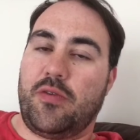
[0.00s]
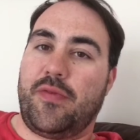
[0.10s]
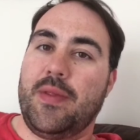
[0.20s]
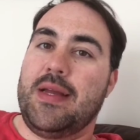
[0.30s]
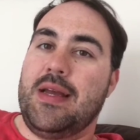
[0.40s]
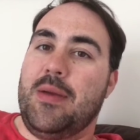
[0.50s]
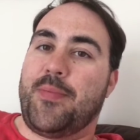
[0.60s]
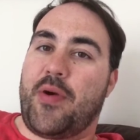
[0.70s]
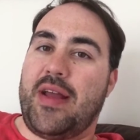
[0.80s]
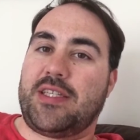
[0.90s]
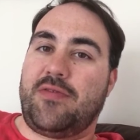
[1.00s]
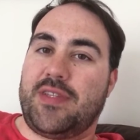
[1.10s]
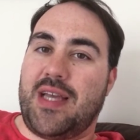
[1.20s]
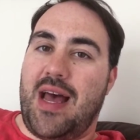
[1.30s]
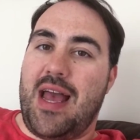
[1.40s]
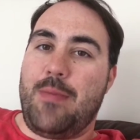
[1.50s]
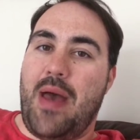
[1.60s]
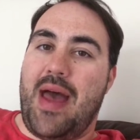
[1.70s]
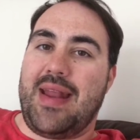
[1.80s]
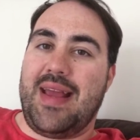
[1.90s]
of pressed for time
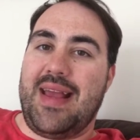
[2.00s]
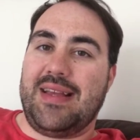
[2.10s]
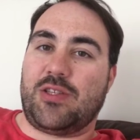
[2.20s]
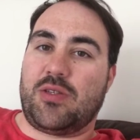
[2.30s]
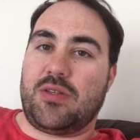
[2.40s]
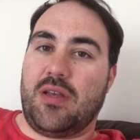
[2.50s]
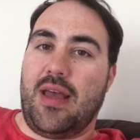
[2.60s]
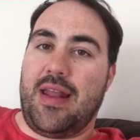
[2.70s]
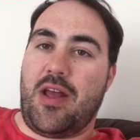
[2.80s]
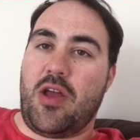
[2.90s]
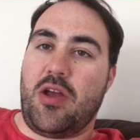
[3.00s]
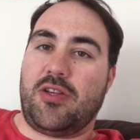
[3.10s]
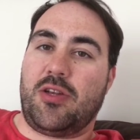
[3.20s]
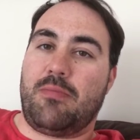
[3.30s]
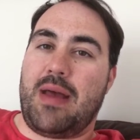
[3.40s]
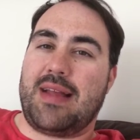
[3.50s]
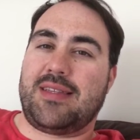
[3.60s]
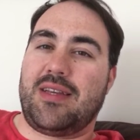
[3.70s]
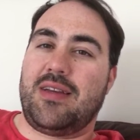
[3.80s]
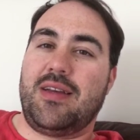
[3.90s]
and it is an urgent
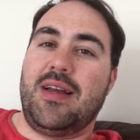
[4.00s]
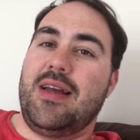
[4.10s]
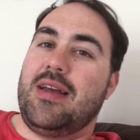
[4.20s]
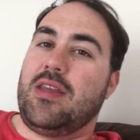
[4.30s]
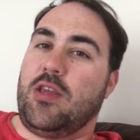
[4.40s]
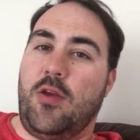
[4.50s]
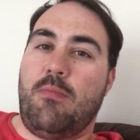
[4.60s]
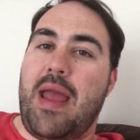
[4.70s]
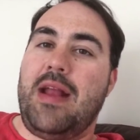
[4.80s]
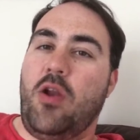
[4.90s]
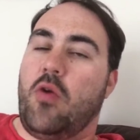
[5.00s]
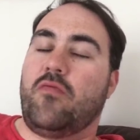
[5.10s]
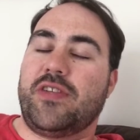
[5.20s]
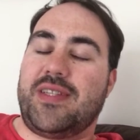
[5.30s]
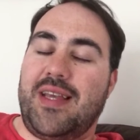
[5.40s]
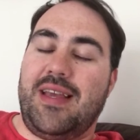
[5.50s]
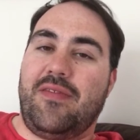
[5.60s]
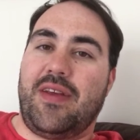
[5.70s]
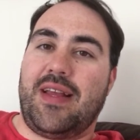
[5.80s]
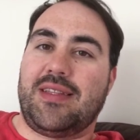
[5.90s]
matter, you may not
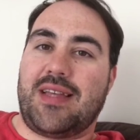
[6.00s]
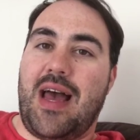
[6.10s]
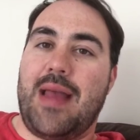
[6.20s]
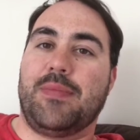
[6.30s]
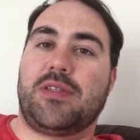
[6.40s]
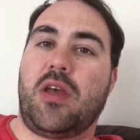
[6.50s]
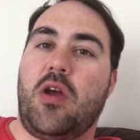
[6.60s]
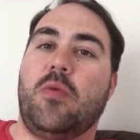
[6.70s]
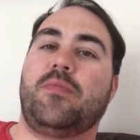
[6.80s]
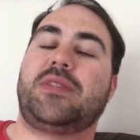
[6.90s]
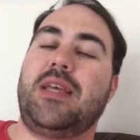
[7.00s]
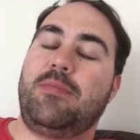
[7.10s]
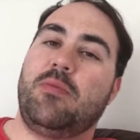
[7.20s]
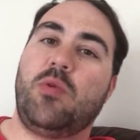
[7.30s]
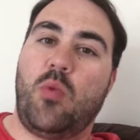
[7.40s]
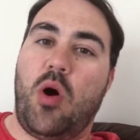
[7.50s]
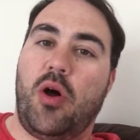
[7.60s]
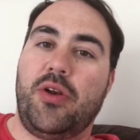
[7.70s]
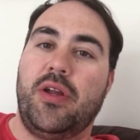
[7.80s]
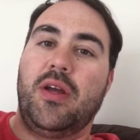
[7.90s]
receive it in time. So tip number
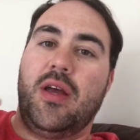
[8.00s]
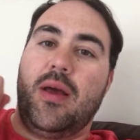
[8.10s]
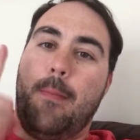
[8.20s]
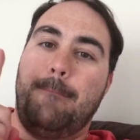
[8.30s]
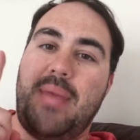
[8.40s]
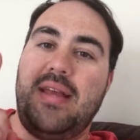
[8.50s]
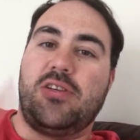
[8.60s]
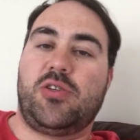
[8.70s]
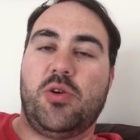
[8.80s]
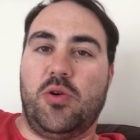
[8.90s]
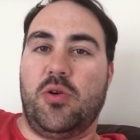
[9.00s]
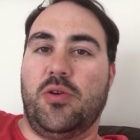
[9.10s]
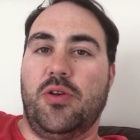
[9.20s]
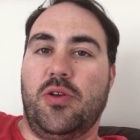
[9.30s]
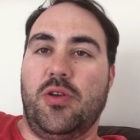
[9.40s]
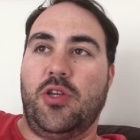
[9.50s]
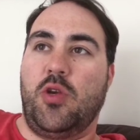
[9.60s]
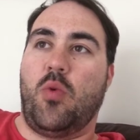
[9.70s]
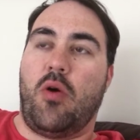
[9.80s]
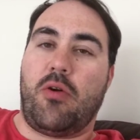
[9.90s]
one, make sure
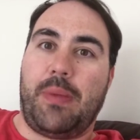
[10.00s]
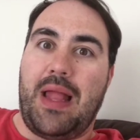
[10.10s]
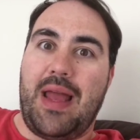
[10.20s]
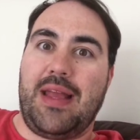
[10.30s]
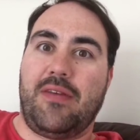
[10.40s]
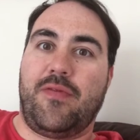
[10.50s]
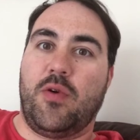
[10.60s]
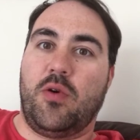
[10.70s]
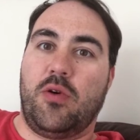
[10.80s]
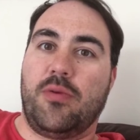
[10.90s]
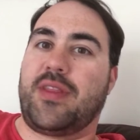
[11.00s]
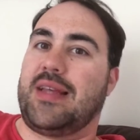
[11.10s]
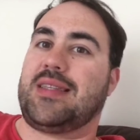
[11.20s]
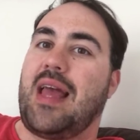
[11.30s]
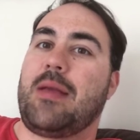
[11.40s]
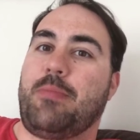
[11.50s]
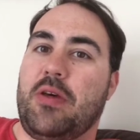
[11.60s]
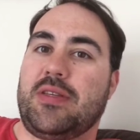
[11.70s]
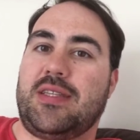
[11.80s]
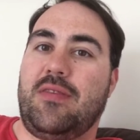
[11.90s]
you are applying for things like
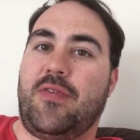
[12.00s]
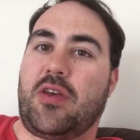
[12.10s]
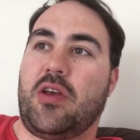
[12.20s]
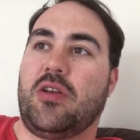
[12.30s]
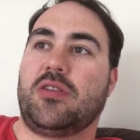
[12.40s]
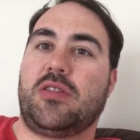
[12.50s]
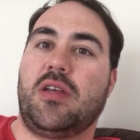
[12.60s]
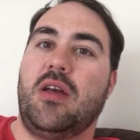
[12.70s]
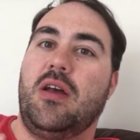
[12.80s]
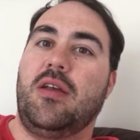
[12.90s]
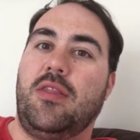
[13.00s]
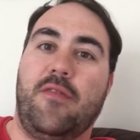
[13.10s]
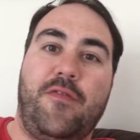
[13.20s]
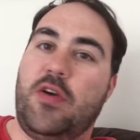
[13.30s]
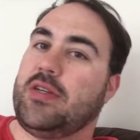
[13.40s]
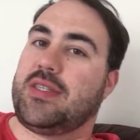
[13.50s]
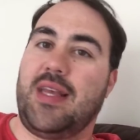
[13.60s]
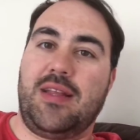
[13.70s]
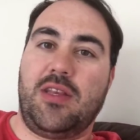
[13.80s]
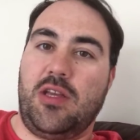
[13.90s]
birth certificates the first
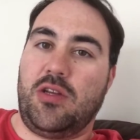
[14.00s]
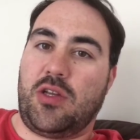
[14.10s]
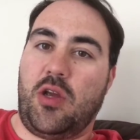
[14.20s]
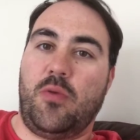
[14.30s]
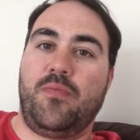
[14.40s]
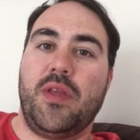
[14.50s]
thing that you do